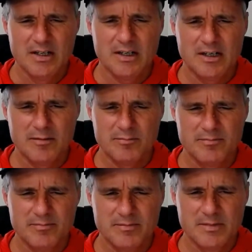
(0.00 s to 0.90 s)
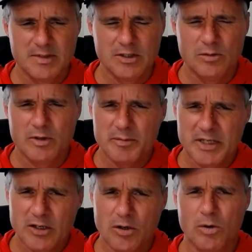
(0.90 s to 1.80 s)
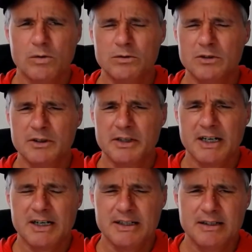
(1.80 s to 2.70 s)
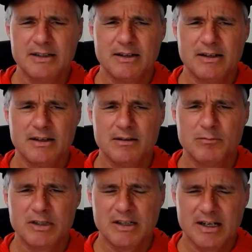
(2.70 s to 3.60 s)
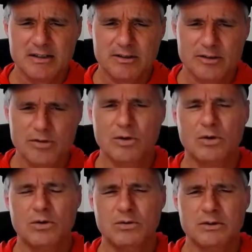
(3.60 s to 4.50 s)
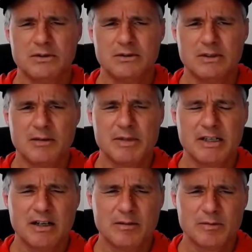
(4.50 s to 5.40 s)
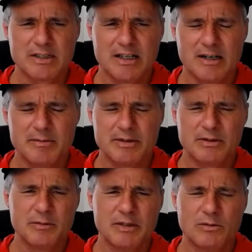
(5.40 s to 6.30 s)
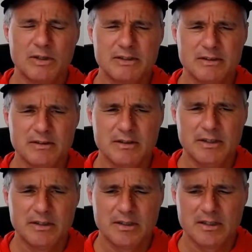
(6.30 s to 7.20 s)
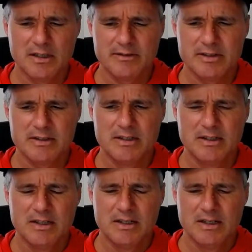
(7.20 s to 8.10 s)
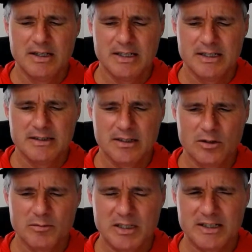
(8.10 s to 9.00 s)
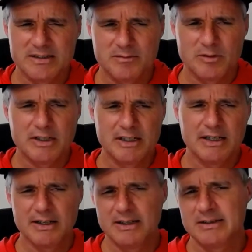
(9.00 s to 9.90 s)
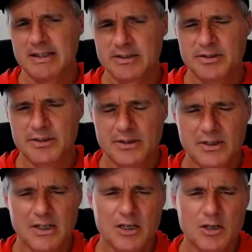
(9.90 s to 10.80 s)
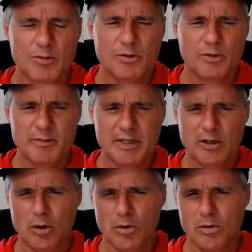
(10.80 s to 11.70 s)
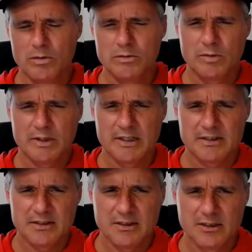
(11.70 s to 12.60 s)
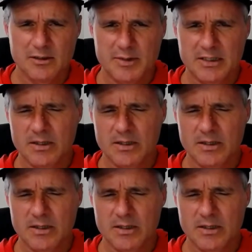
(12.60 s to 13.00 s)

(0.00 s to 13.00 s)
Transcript: You want to be cold during the night, but not too cold. I mean, I almost got hypothermia one year. I love it. And I learned my lesson. I'm running it again next year. But you want to be cold where it's a little bit